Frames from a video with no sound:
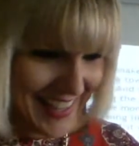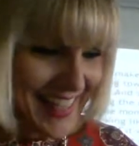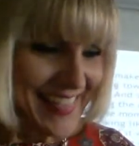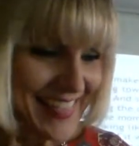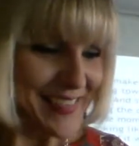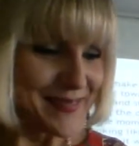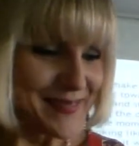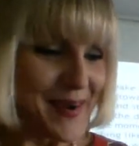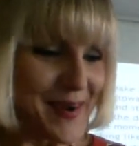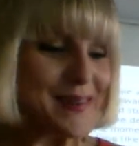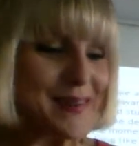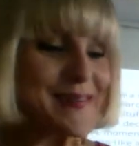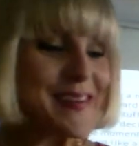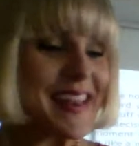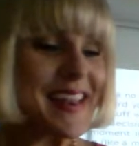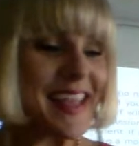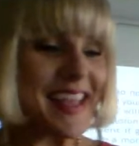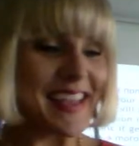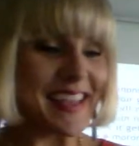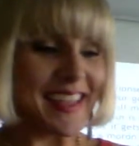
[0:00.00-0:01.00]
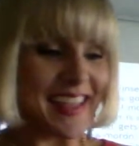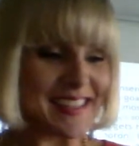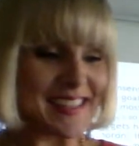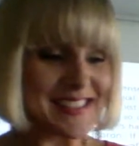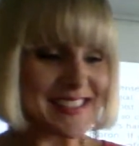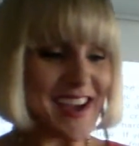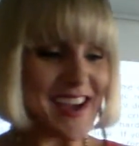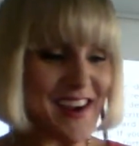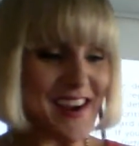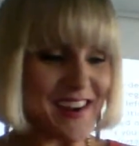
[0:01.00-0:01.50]
The moment it
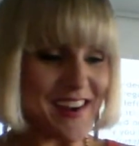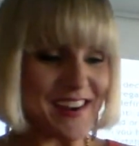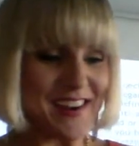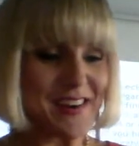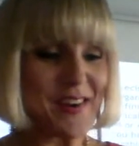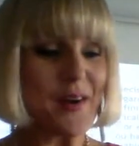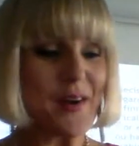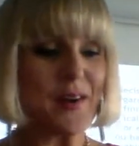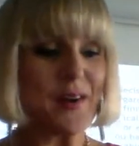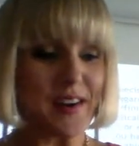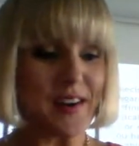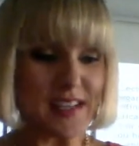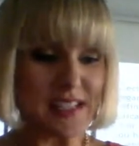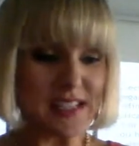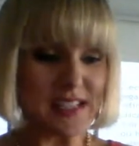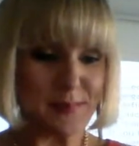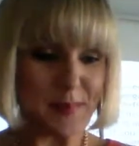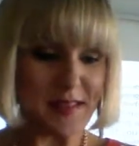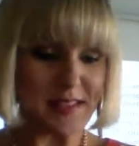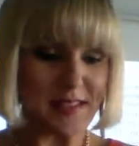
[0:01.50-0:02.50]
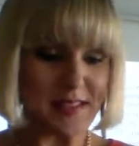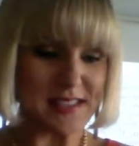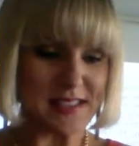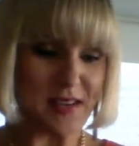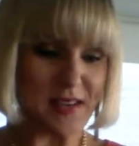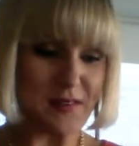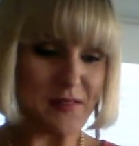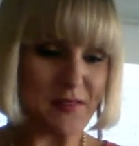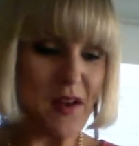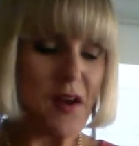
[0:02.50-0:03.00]
gets hard or
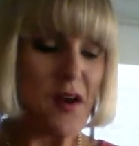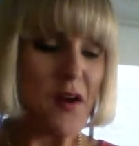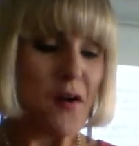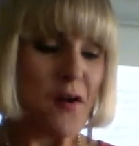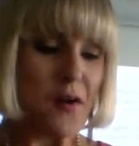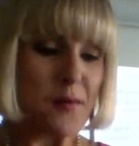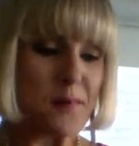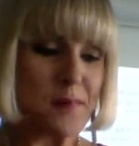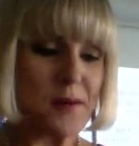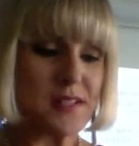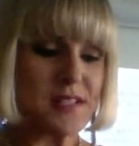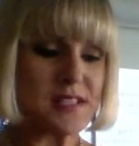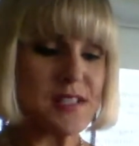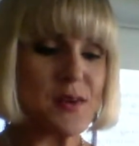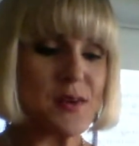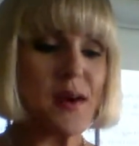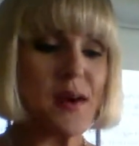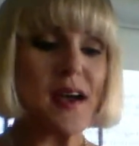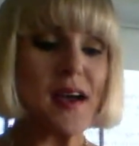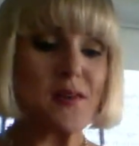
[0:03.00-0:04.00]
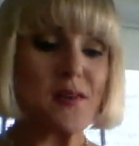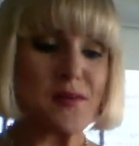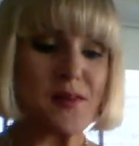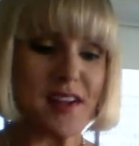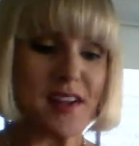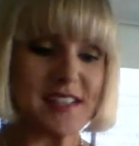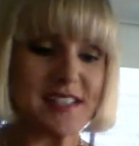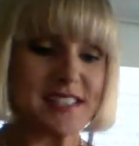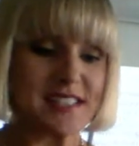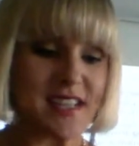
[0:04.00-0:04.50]
expensive or puts you at
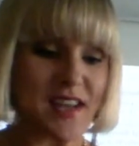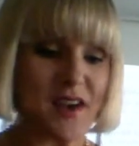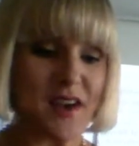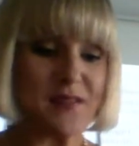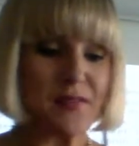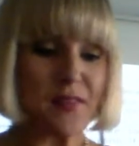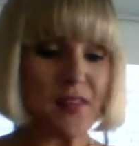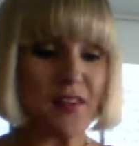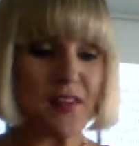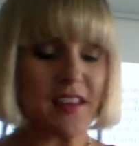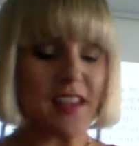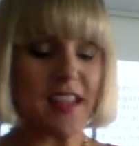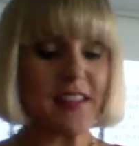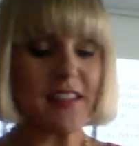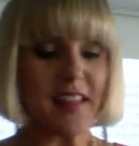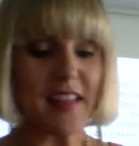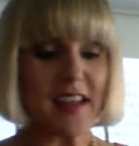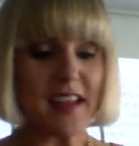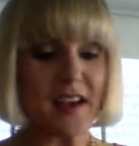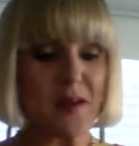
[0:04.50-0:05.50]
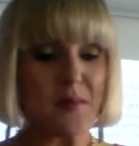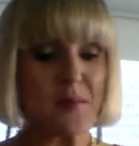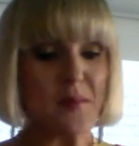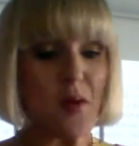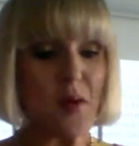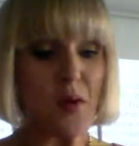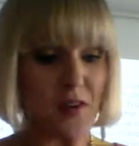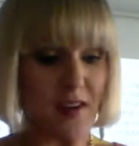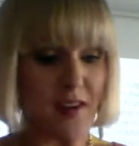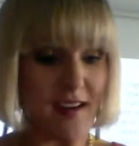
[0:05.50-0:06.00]
risk of looking like a
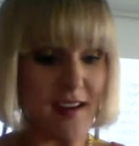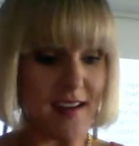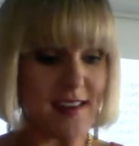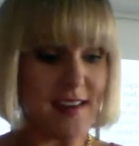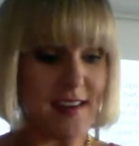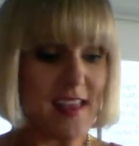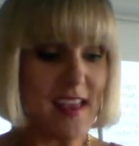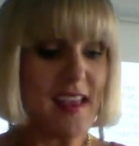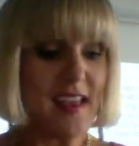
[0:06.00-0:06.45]
moron,